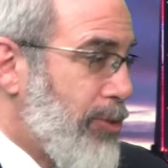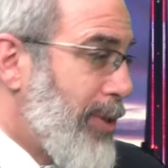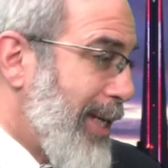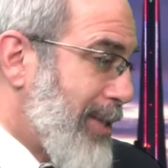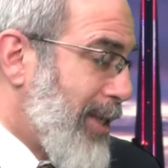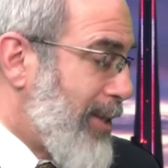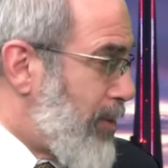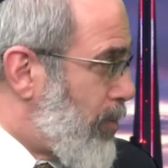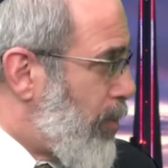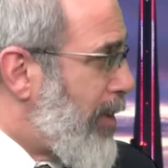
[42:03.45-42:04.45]
Judaic
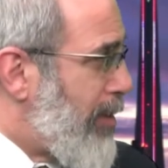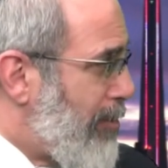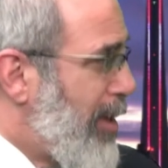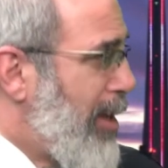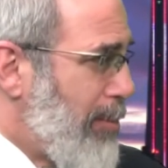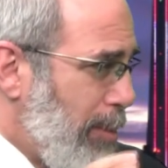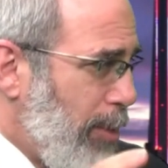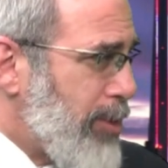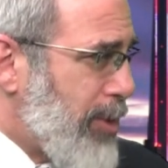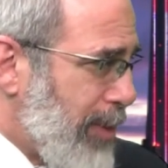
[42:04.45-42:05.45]
studies is one of them, but
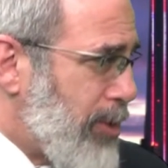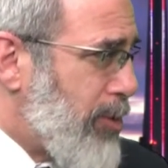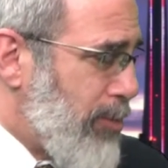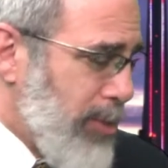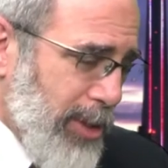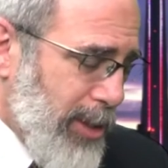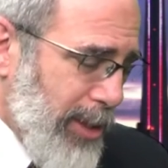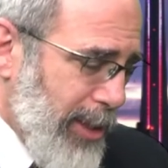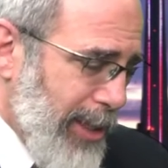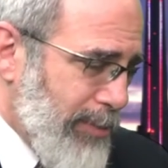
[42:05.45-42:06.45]
most of our students
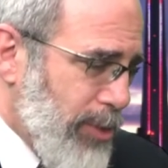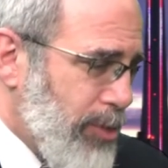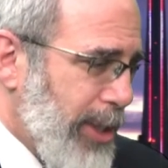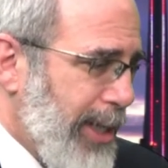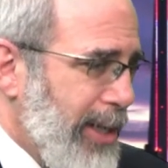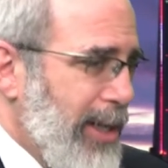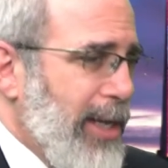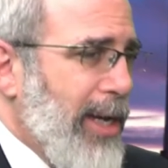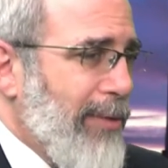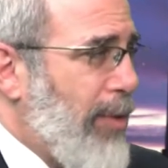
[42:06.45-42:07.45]
in Avenue J
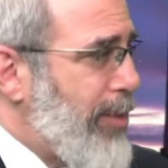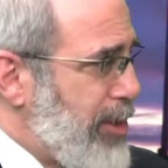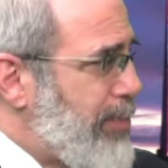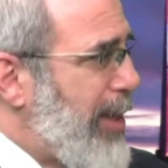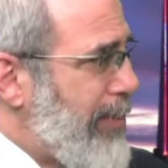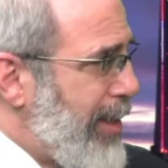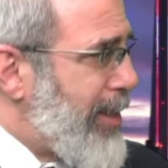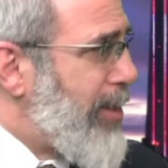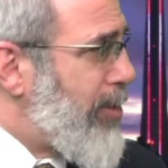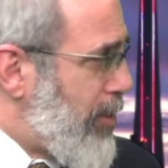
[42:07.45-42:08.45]
have already spent many
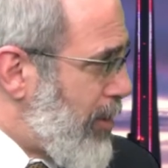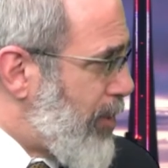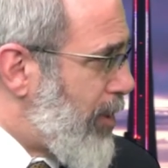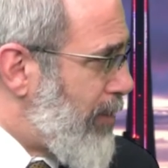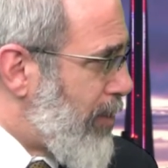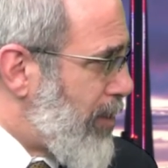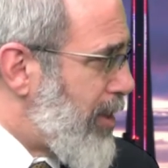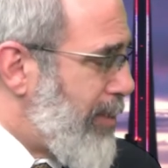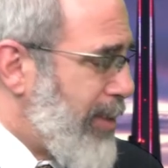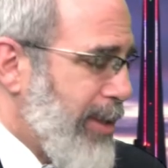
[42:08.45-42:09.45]
years in yeshiva or
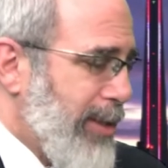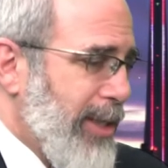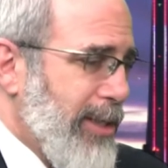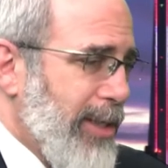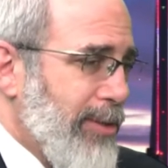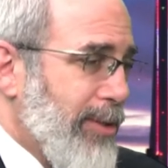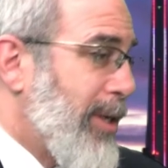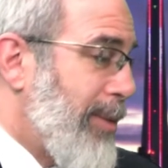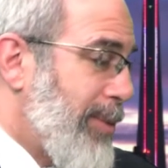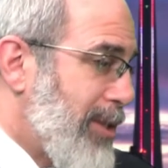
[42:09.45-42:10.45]
seminary, and they're
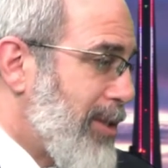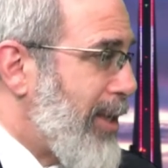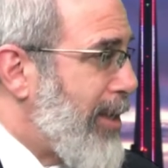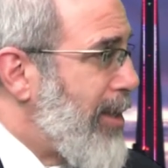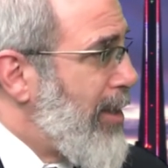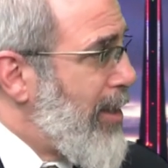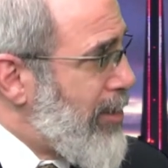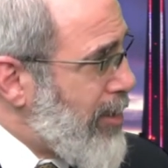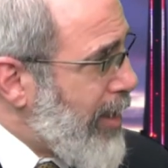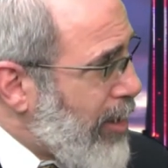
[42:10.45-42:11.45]
coming to study
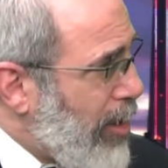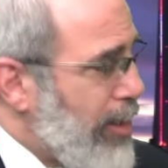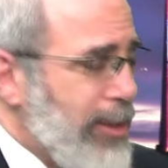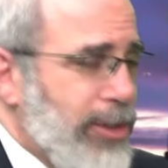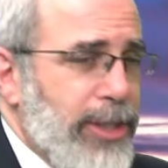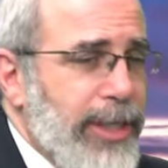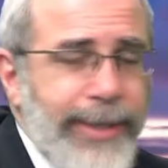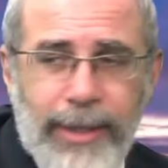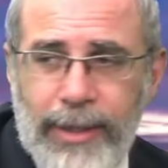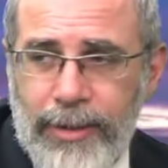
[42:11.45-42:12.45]

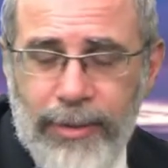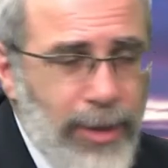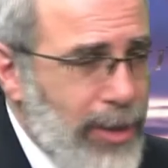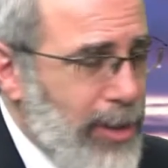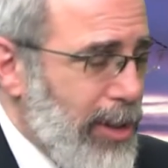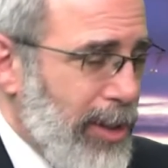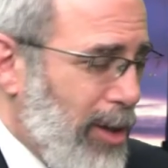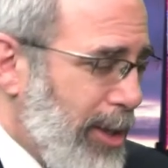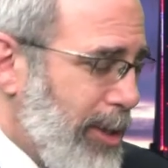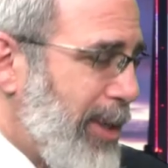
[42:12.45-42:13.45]
psychology,
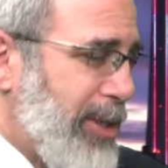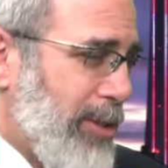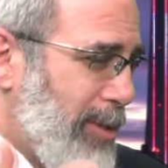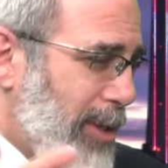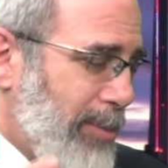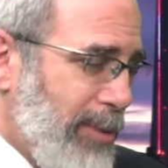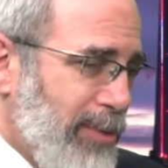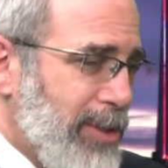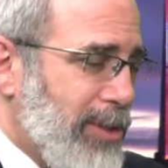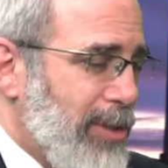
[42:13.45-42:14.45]
occupational therapy,
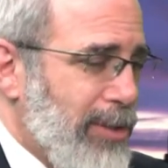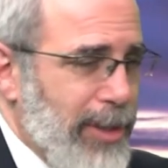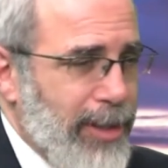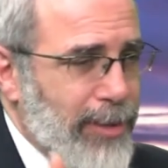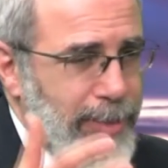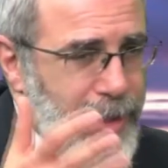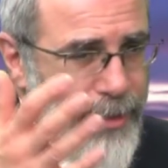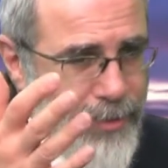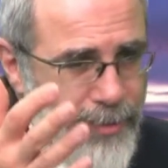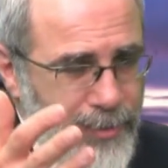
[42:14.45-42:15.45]
physical
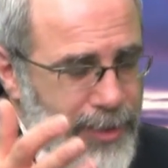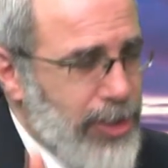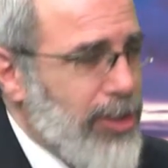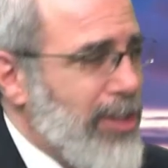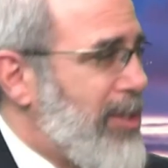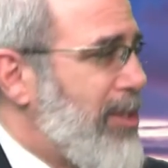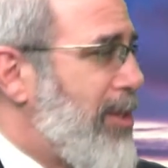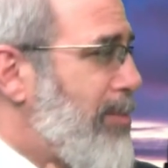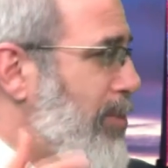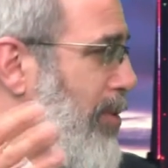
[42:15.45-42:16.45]
therapy, physician
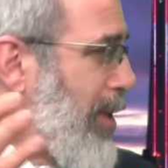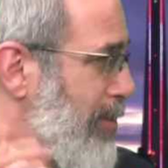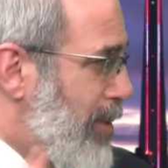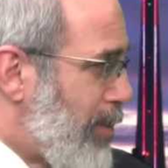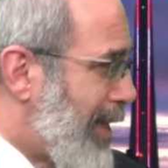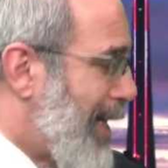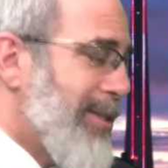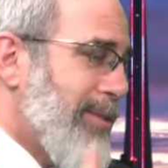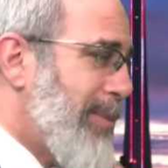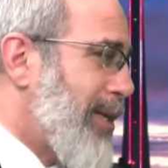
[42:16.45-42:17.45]
assistant programs. They want to get
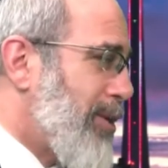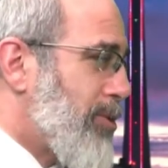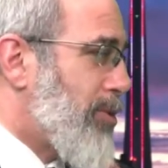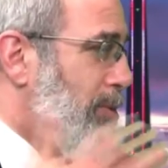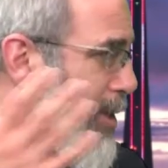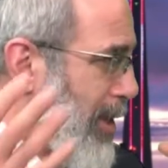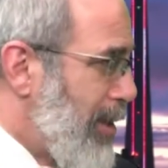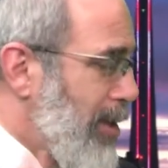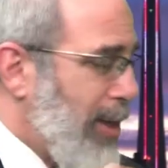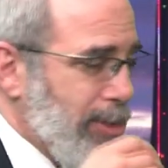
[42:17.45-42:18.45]
into medical school,
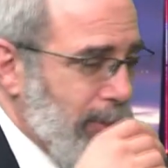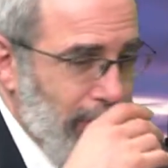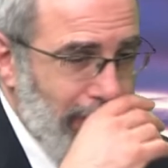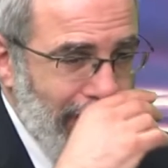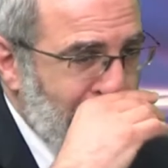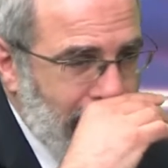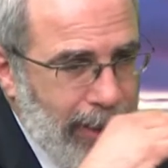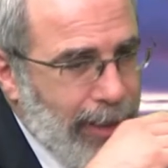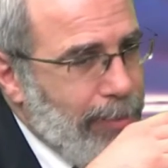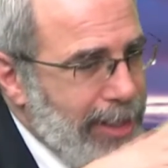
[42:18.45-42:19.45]
law school,
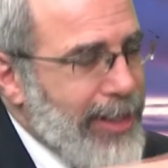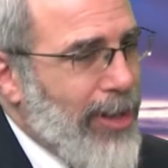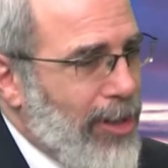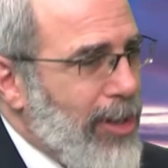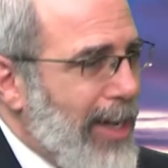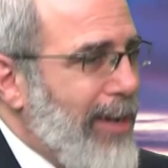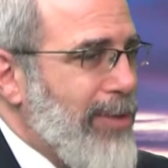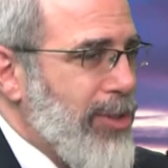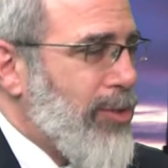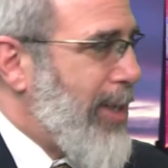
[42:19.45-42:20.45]
but they all have
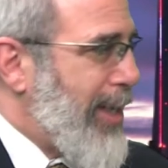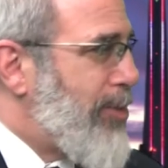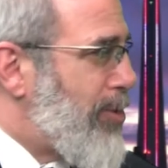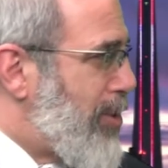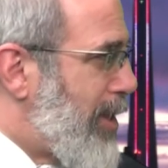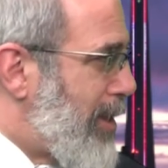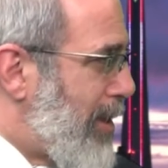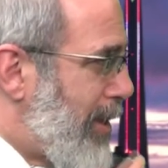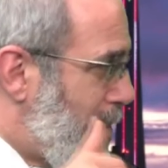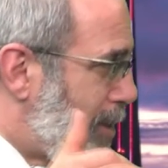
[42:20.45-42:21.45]
a strong interest
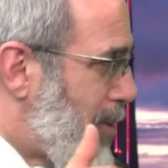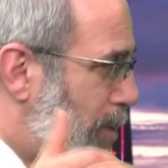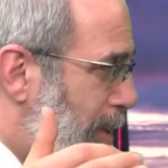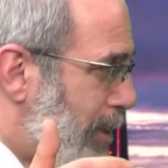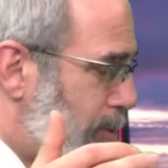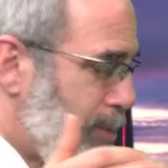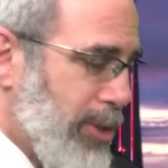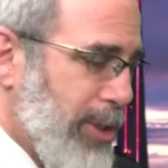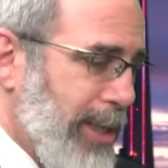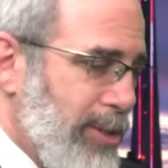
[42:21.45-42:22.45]
in ongoing
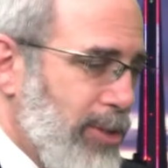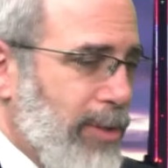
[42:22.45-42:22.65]
Jewish studies.